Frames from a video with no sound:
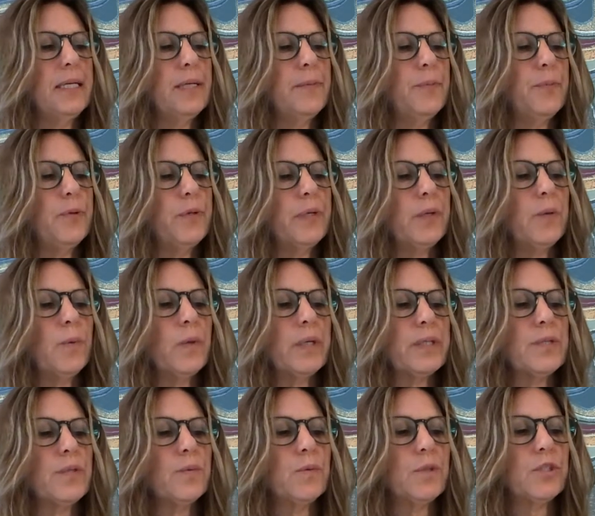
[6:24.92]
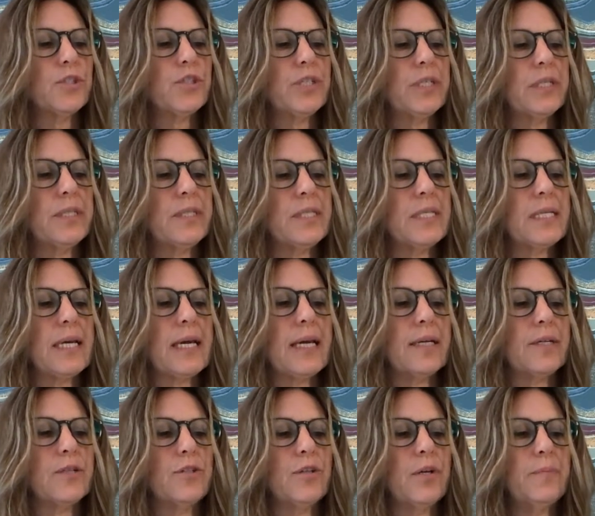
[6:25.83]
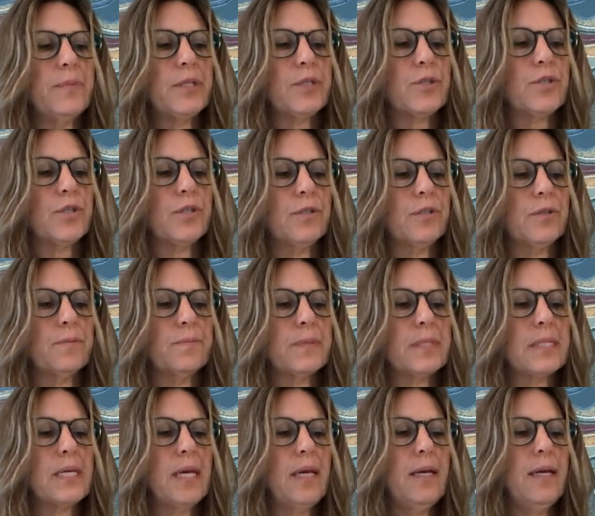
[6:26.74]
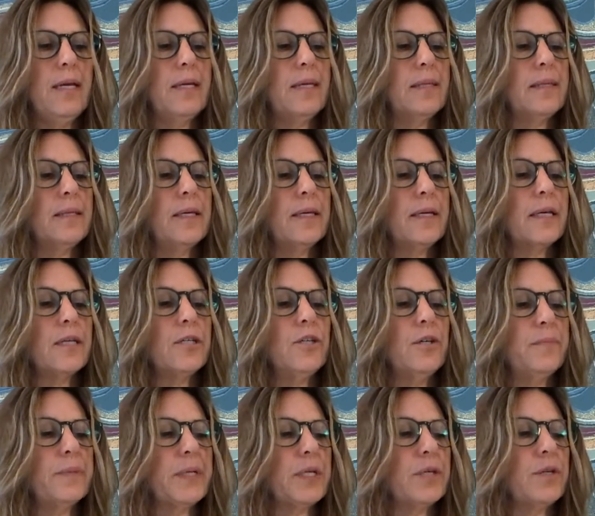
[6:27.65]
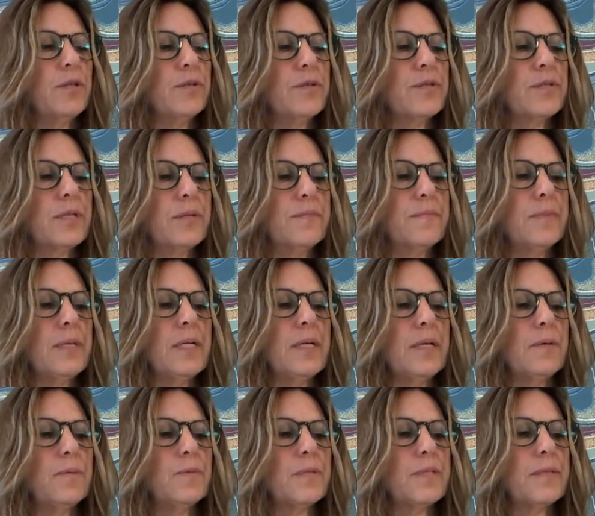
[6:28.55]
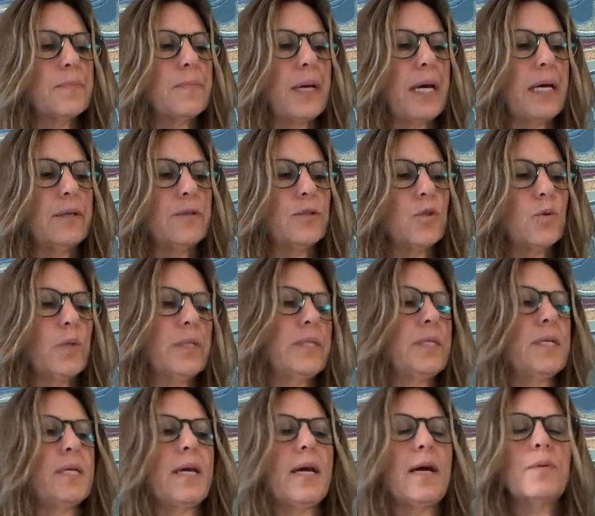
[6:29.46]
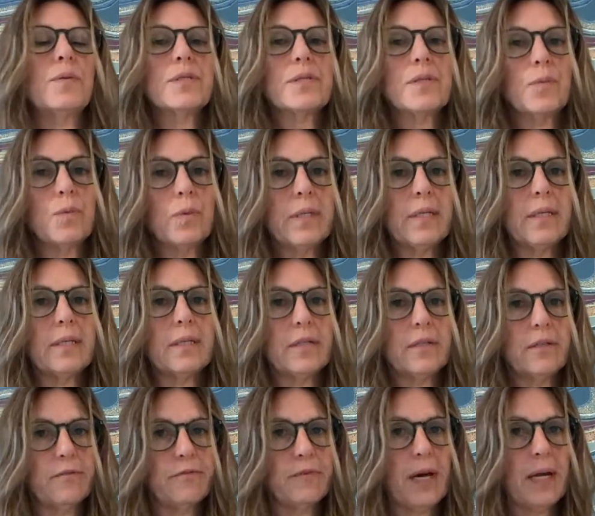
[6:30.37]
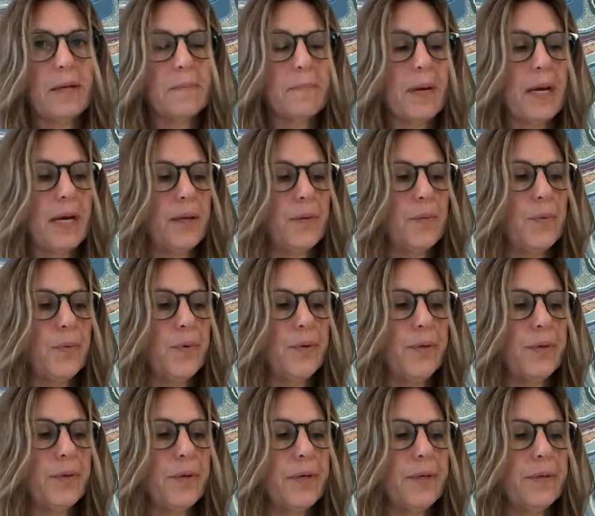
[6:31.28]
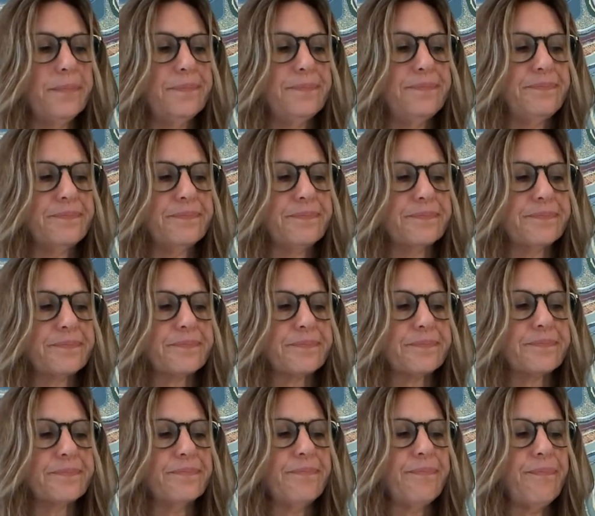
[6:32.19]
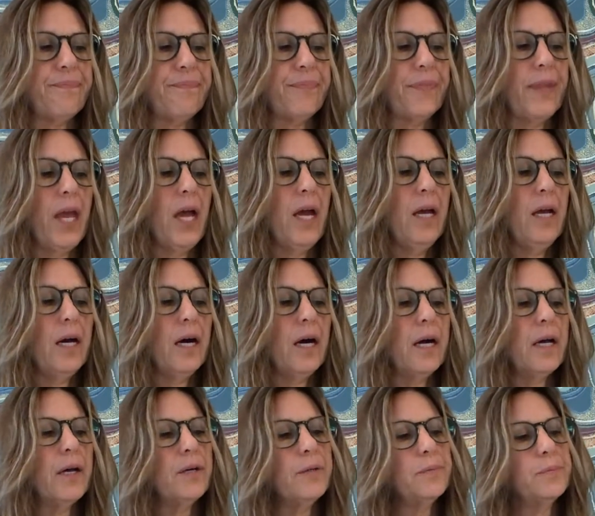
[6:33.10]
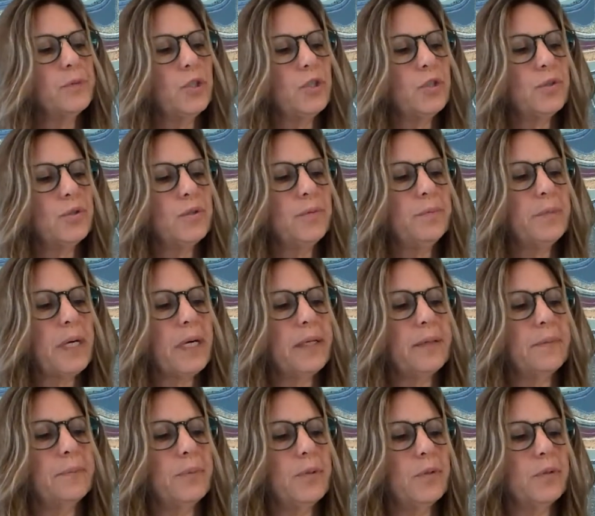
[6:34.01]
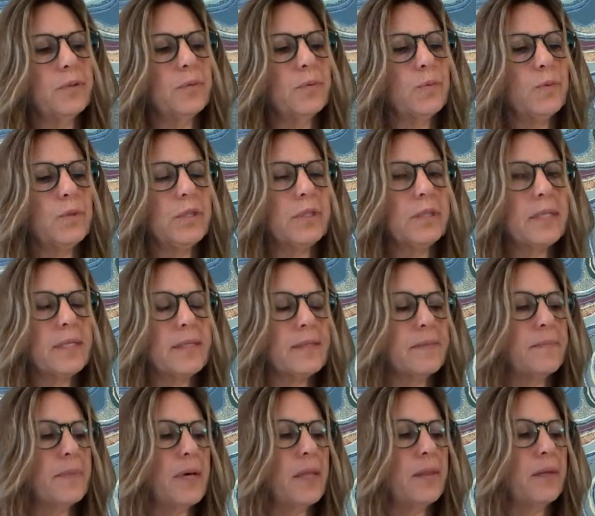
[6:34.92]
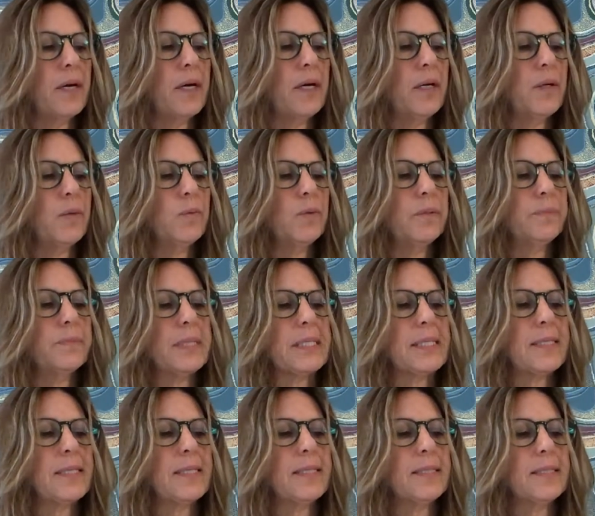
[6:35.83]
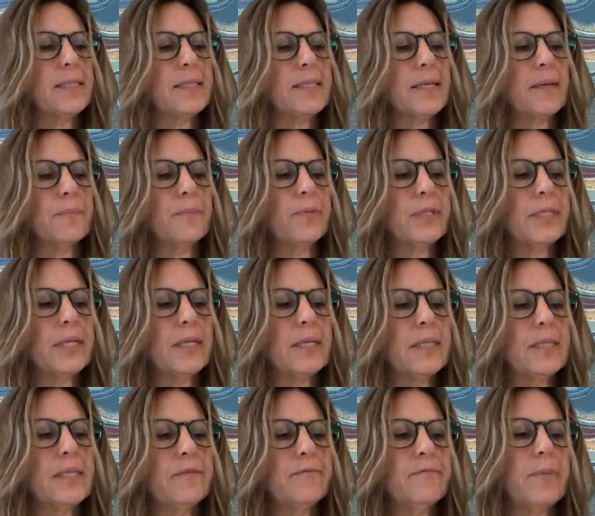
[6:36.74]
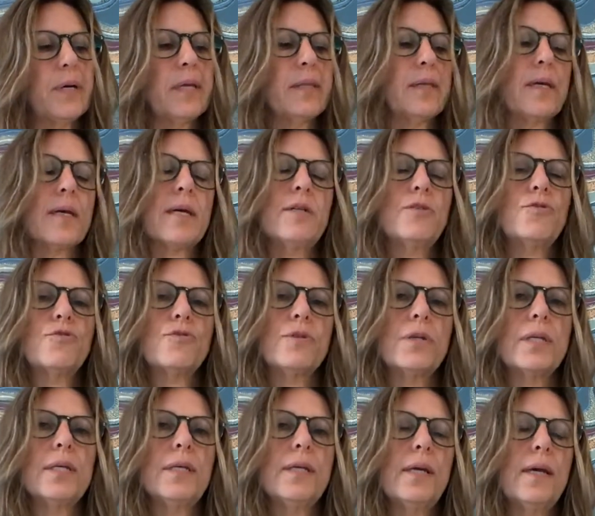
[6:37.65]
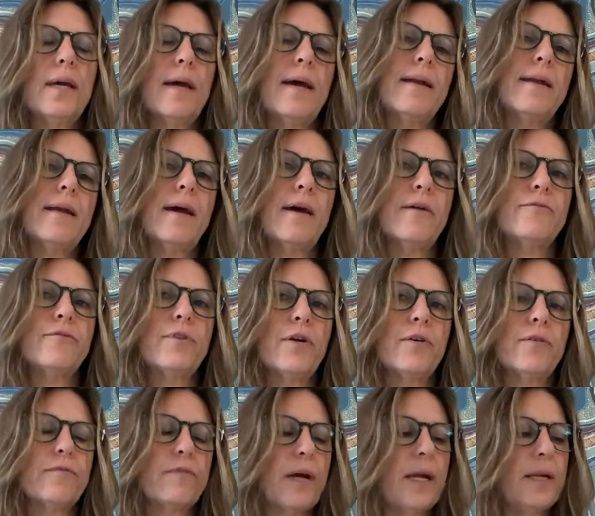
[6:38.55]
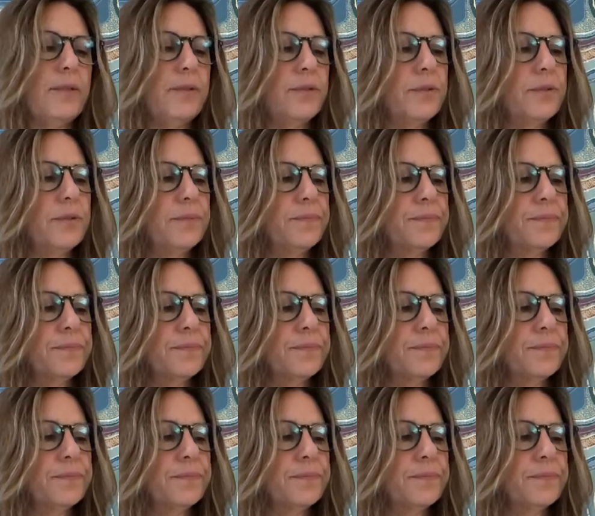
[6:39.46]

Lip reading: Putting wonder watching into economic terms, the economic cost to me was about 20 hours a week of unpaid work. I hope not all my important work as a mother would be seen as unproductive by the country and have no value.